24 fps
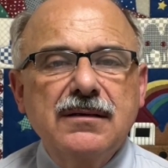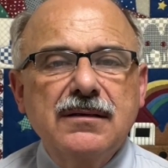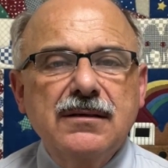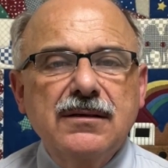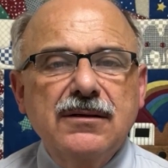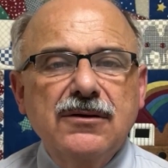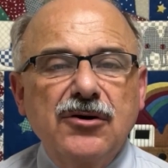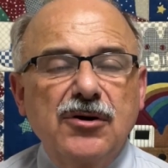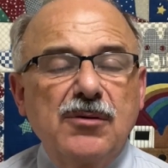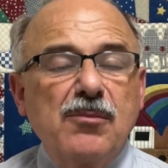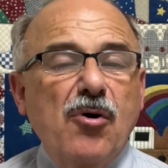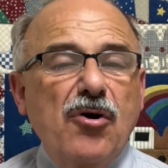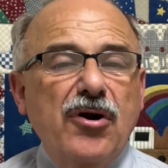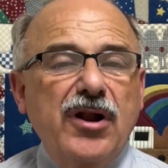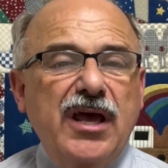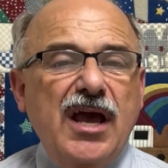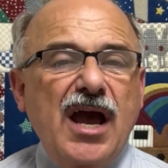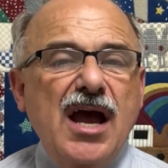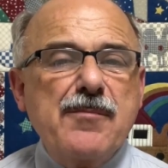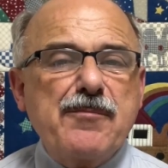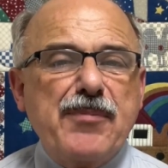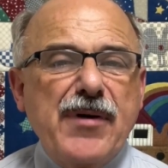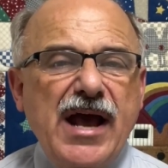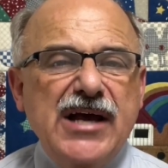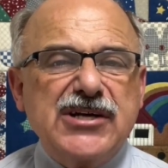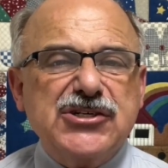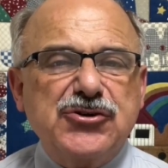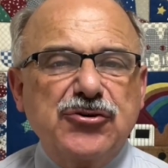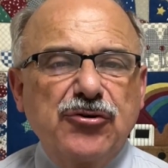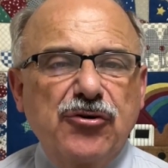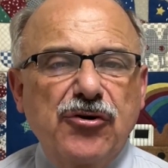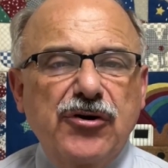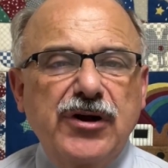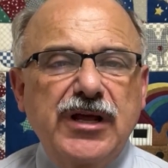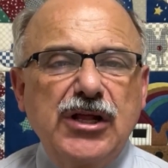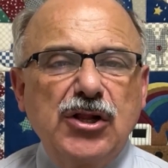Good morning, I'm Pastor
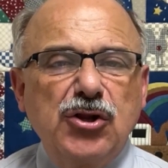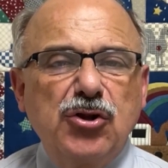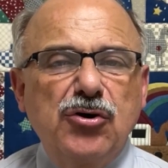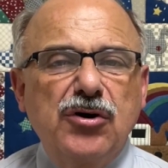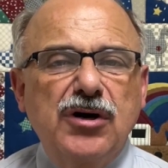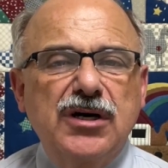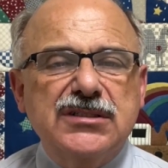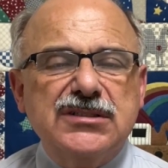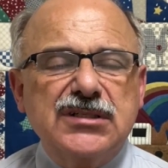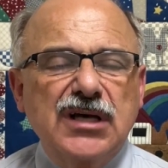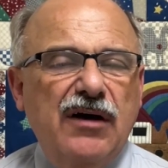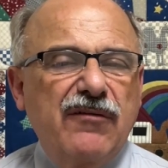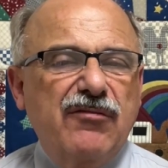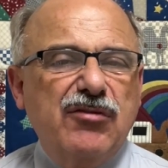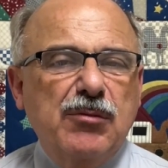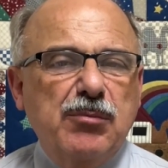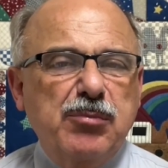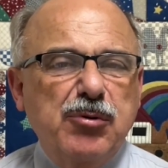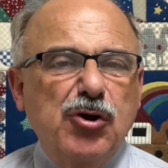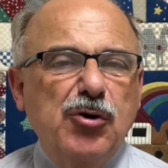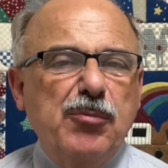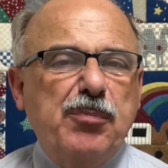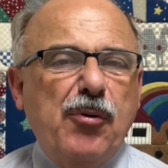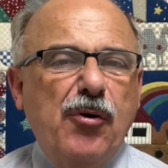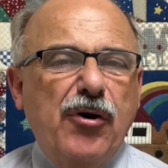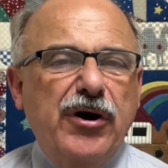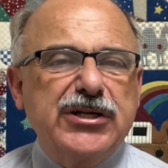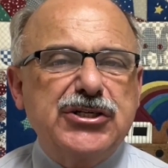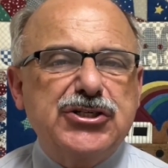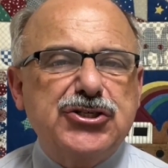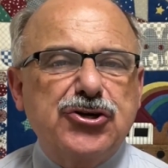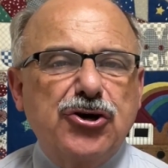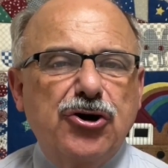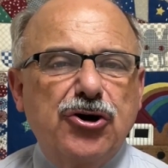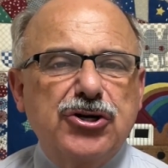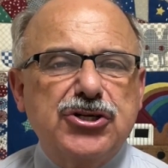Ernie Lewis of the Blue Point
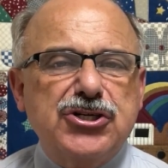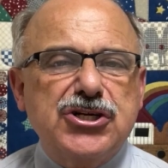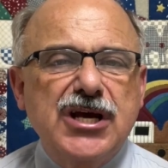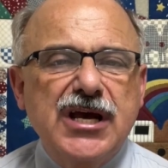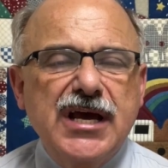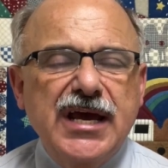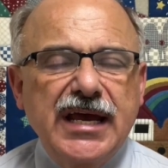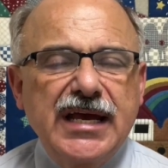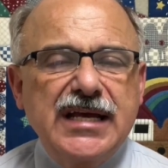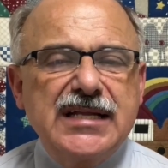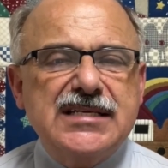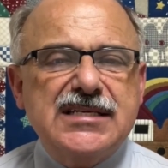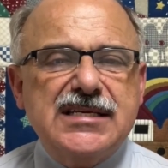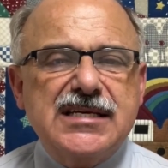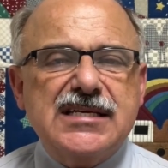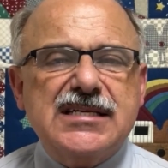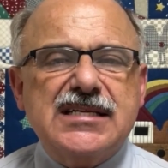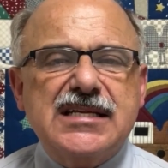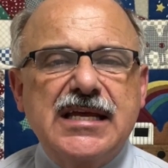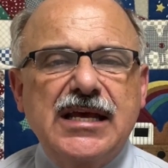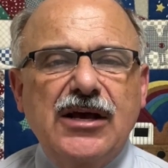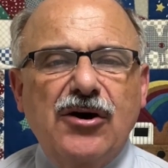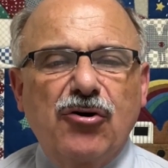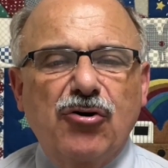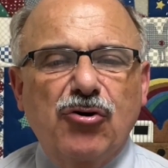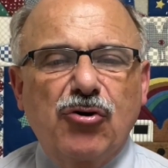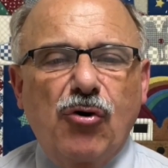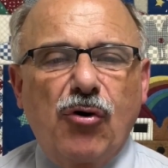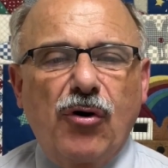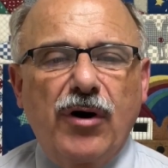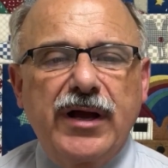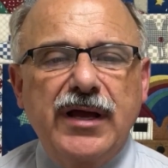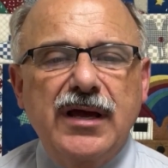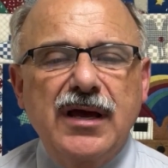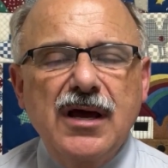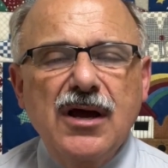Church in Sisney,
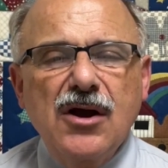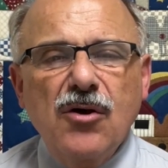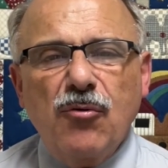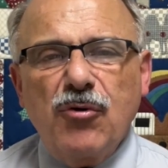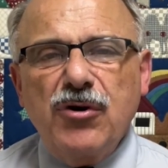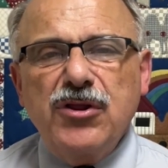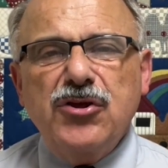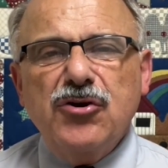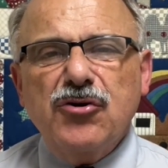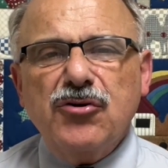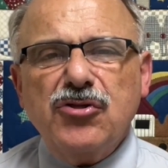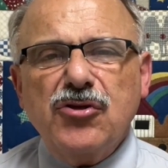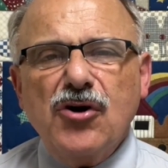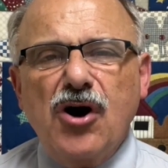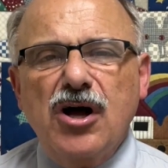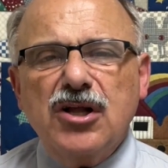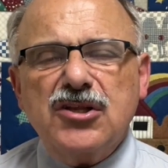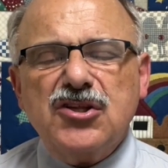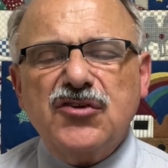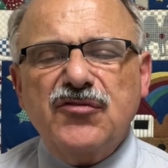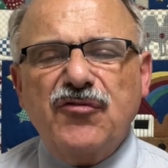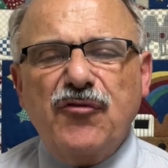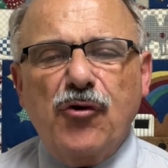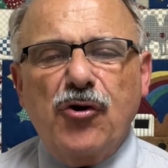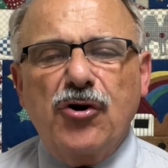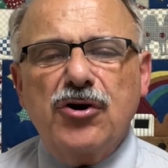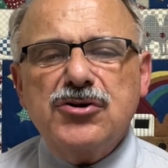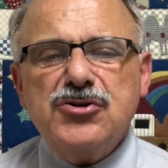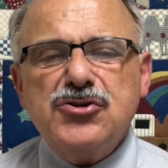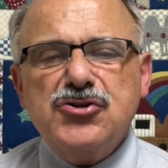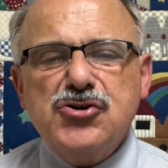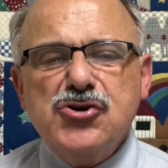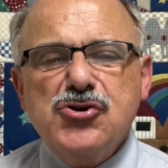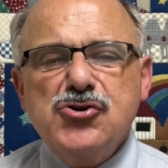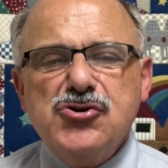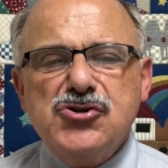Illinois, with your thoughts for
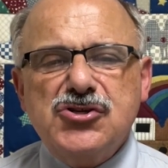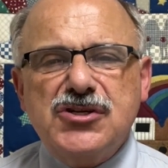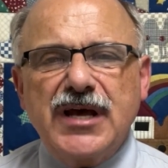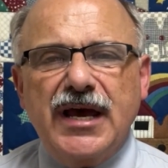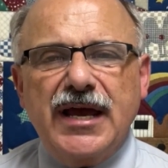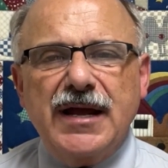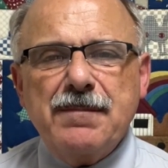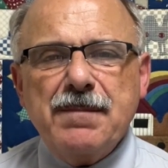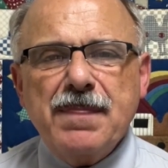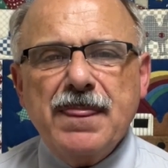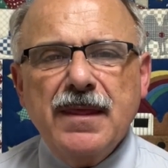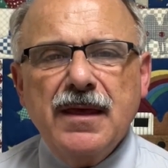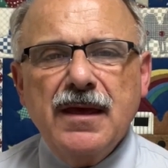Tuesday.